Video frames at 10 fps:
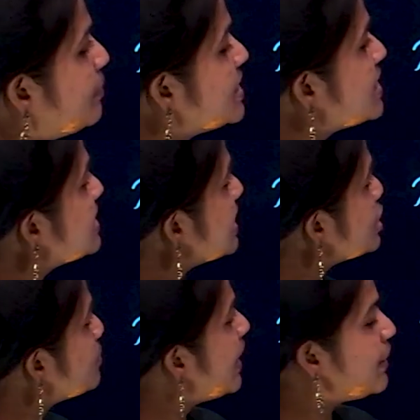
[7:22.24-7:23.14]
means
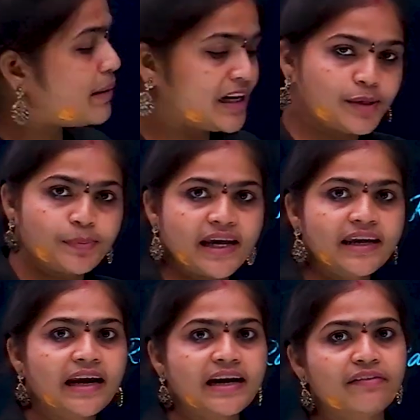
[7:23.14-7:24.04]
just by multiplying
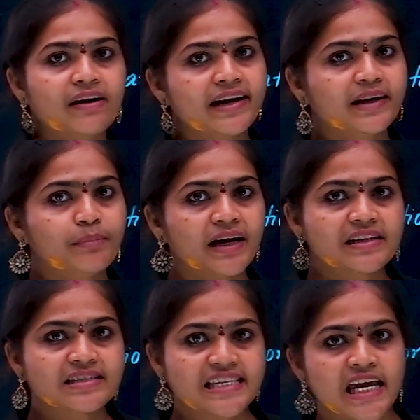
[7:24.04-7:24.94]
and dividing by the
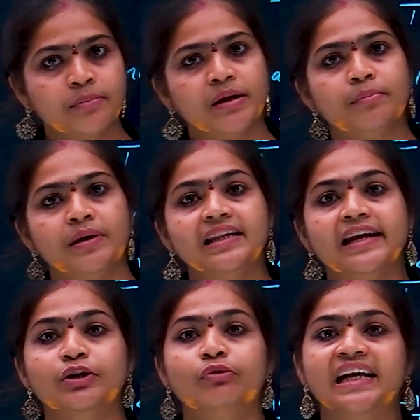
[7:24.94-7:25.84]
same number, then
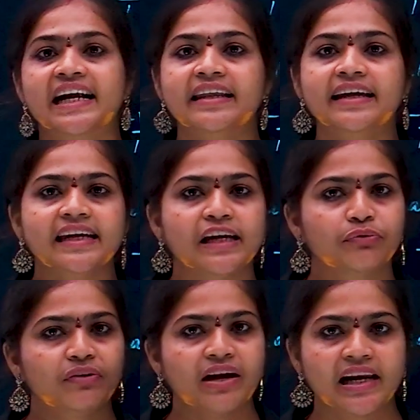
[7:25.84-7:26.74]
you will get the
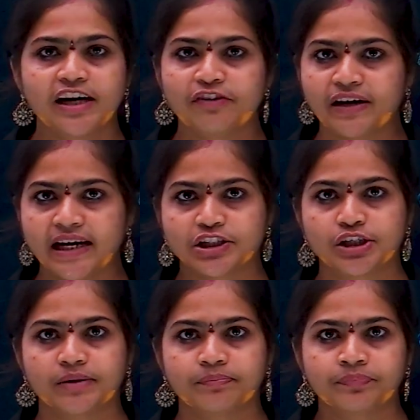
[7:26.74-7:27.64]
equivalent
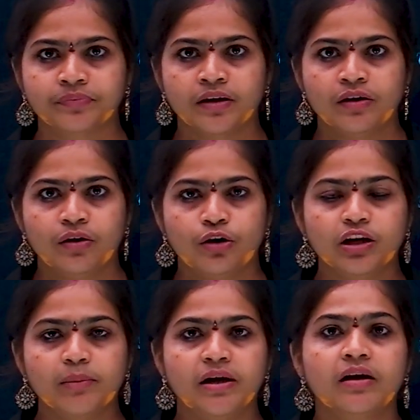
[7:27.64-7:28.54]
fraction. Okay,
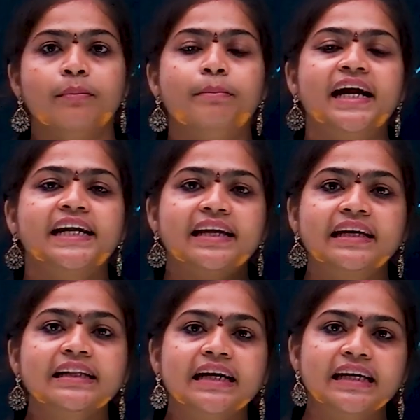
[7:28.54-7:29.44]
ma. By
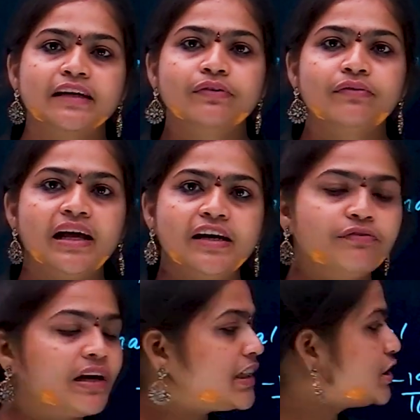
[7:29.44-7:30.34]
taking that equivalent
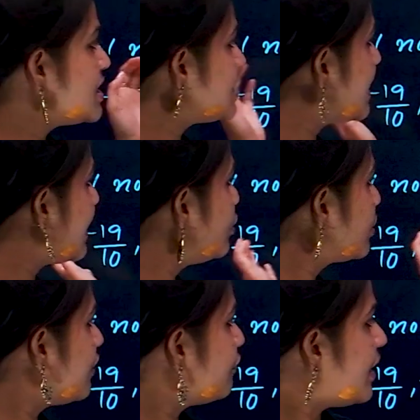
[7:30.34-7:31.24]
fractions, then you
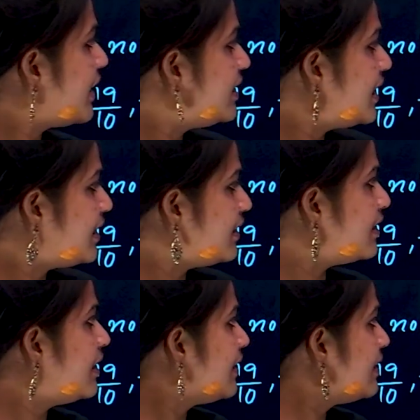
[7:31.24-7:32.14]
can find that
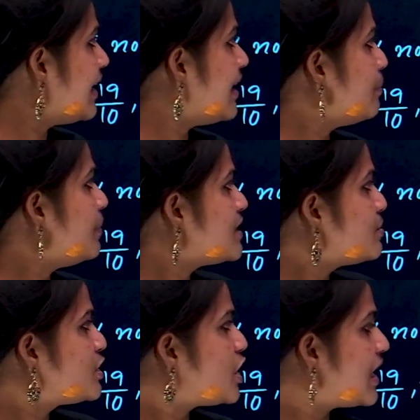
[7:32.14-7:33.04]
the numbers
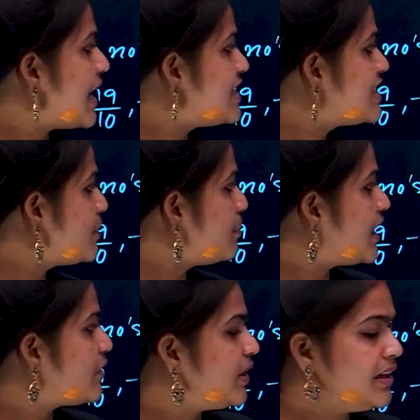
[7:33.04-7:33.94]
which are lies in
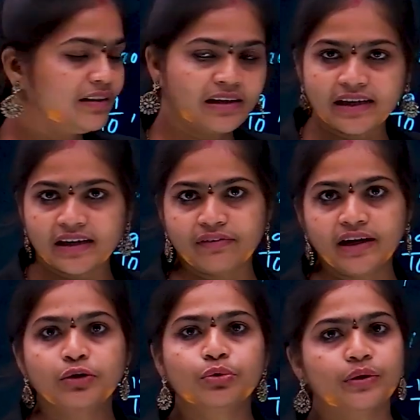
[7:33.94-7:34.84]
between the
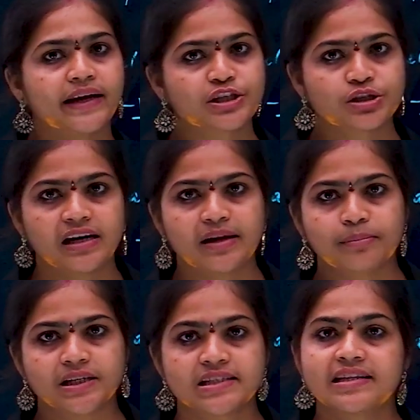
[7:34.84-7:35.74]
given two rational
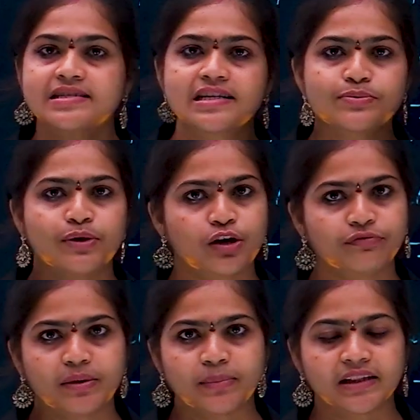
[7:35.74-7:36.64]
numbers. This is one of
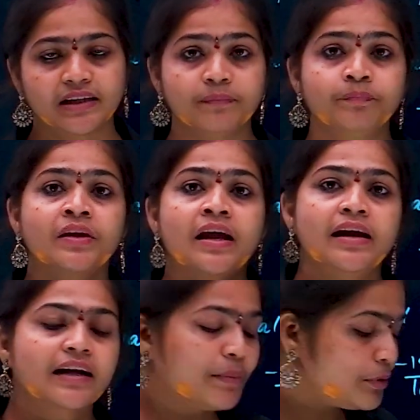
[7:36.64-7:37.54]
the method.
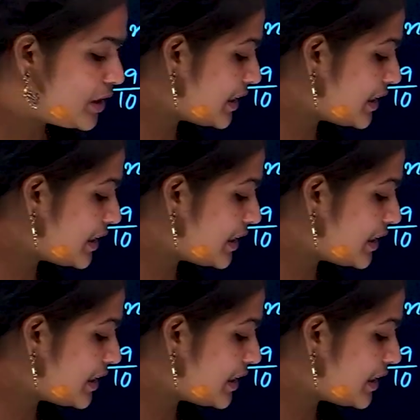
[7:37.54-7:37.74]
Come to that